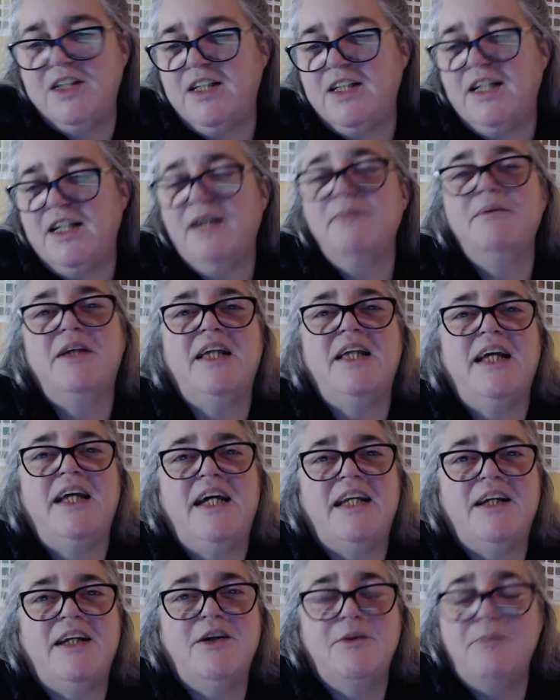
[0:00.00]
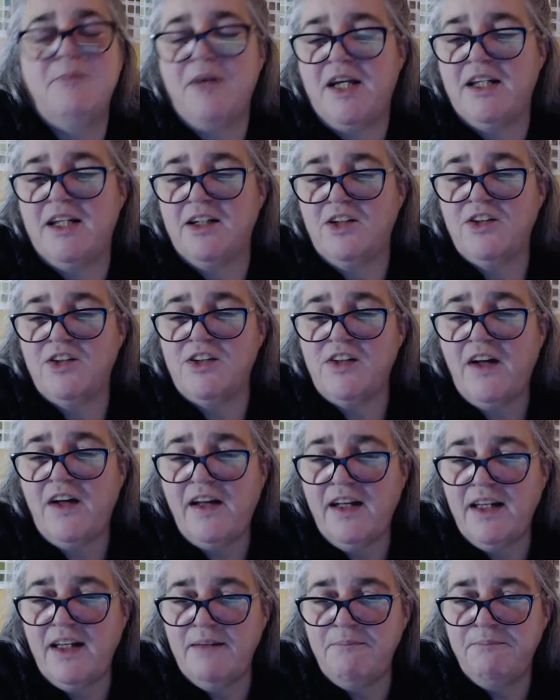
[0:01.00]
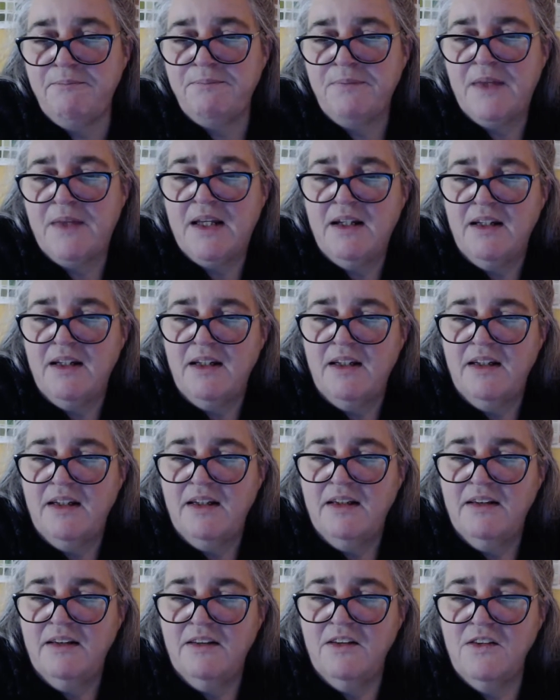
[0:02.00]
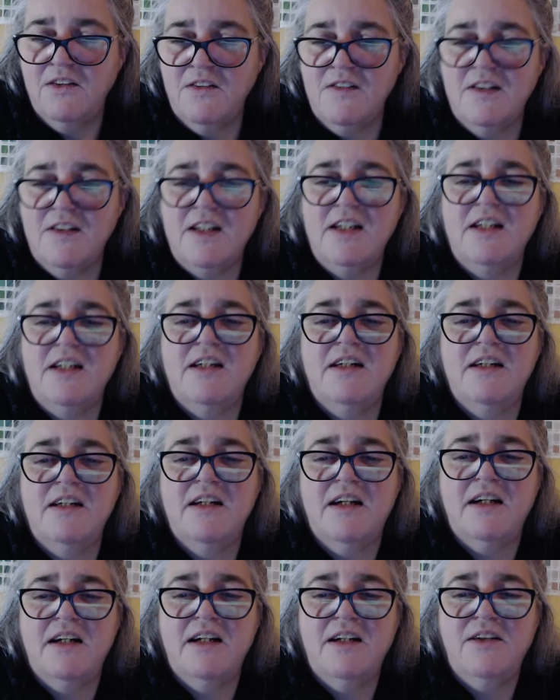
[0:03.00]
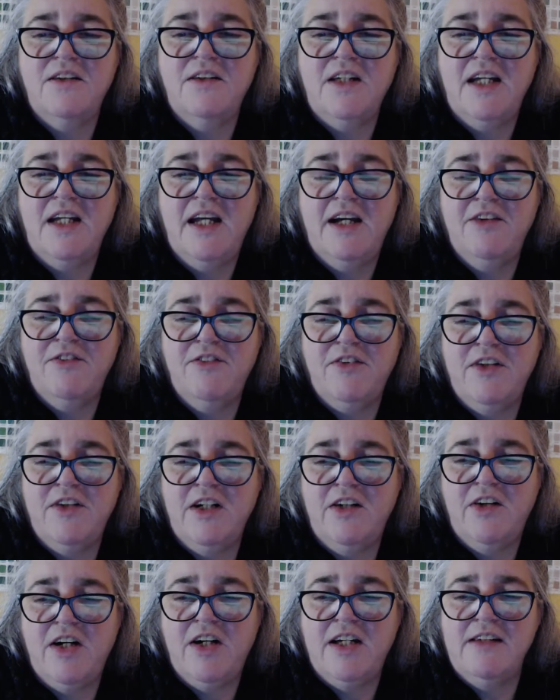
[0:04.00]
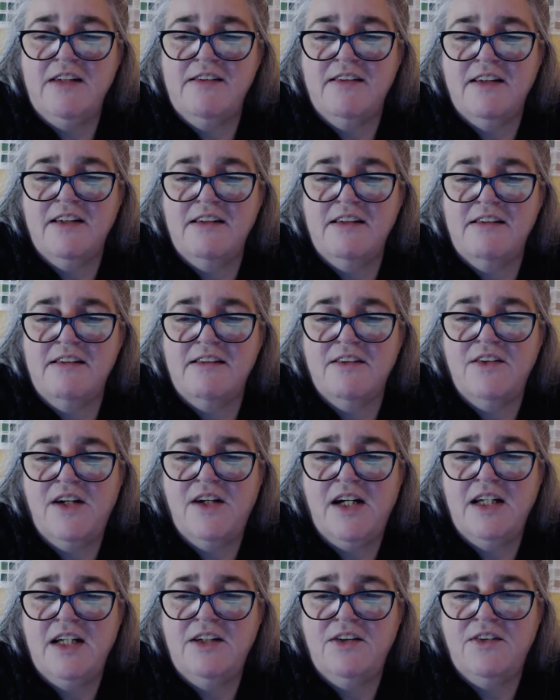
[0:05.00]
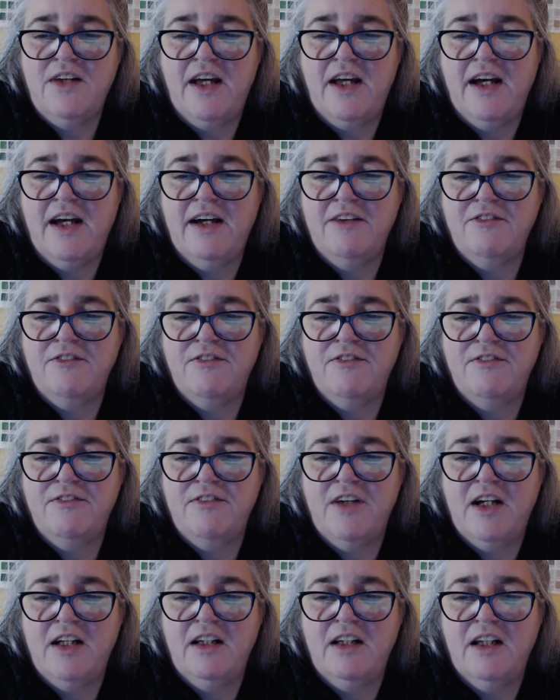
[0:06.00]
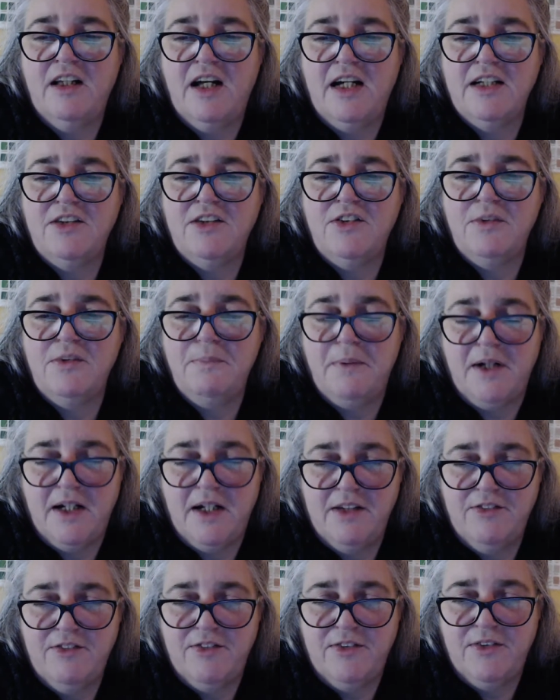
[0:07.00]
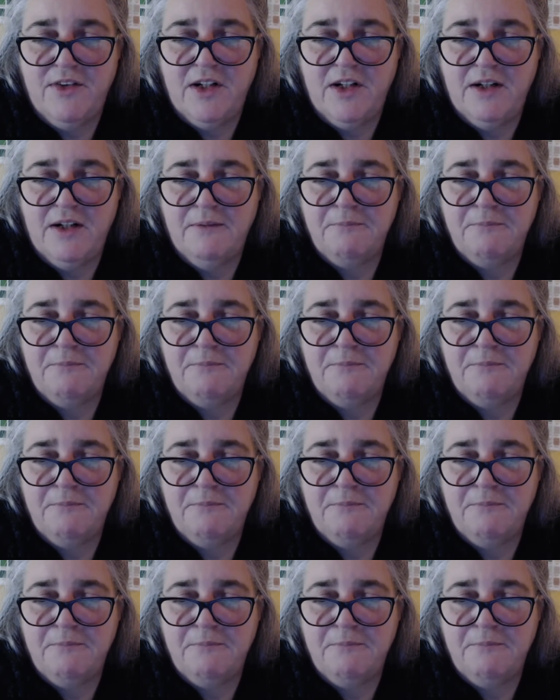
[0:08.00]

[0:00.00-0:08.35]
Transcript: I'm glad. I hope you had a good time. Lucy, I only have one grandson, so I don't have a lot to buy for.